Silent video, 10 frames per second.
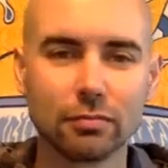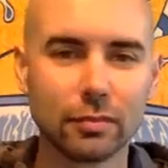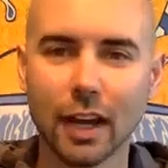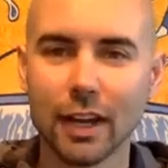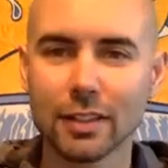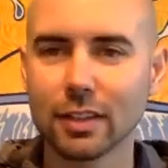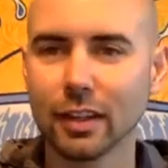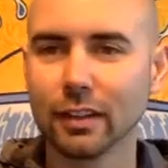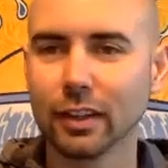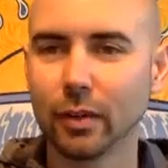
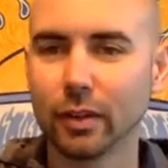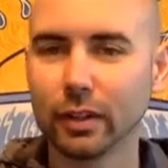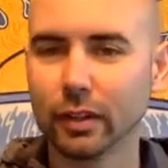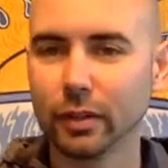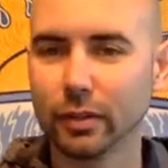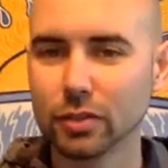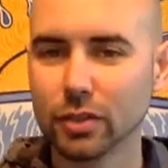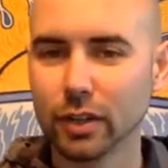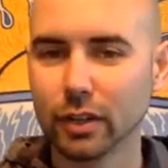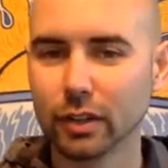content, I want to
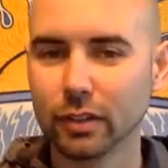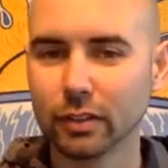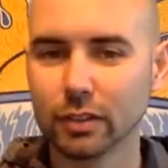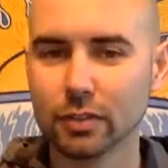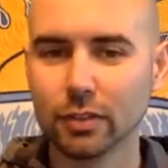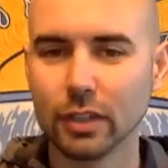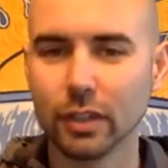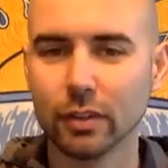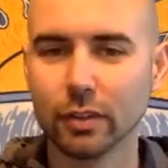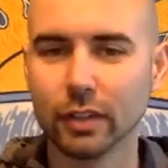share this
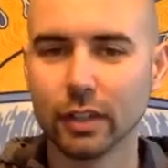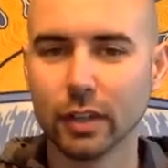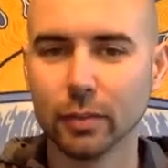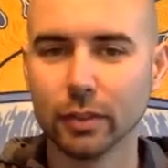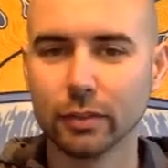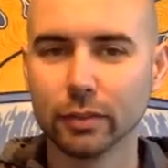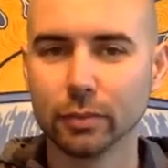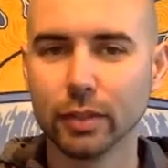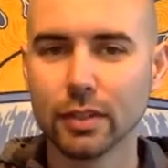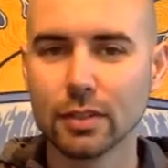video in a couple
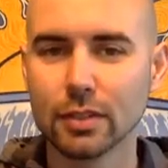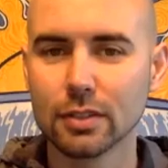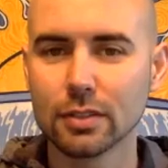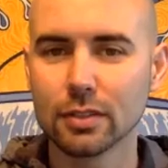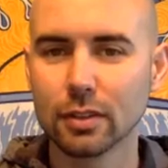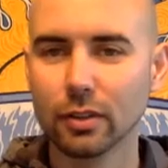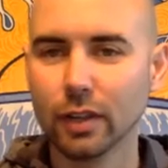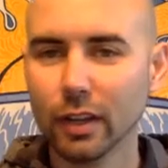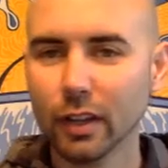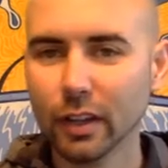different places. So
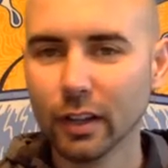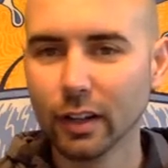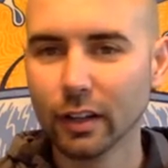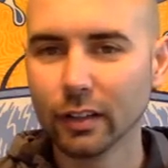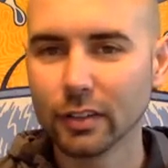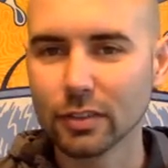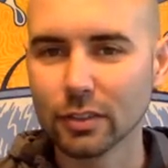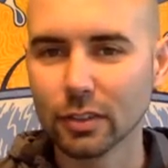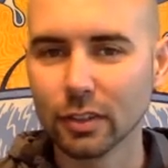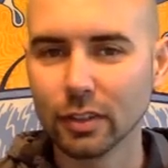this is
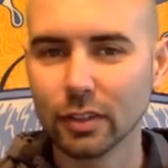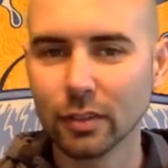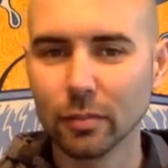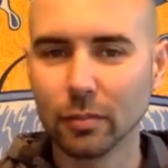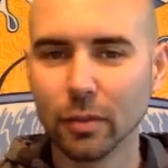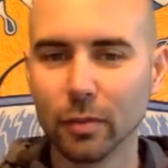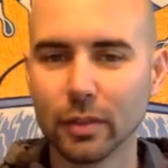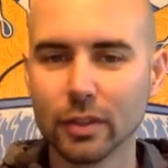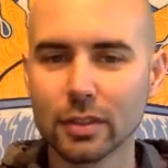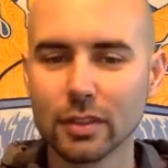a good
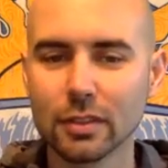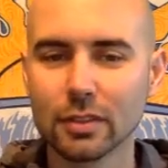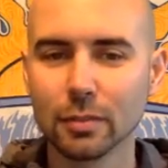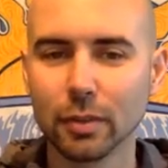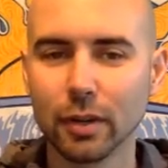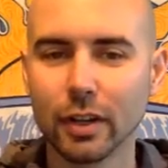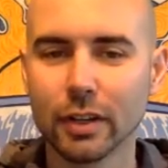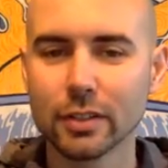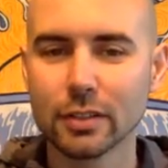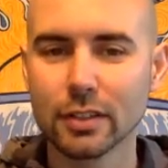moment to
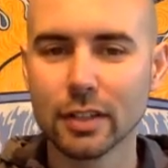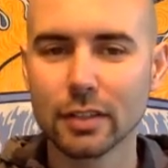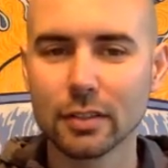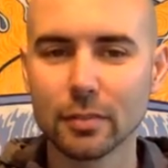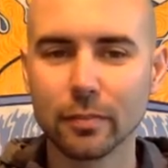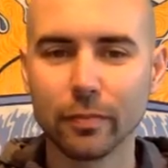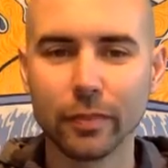pause and take some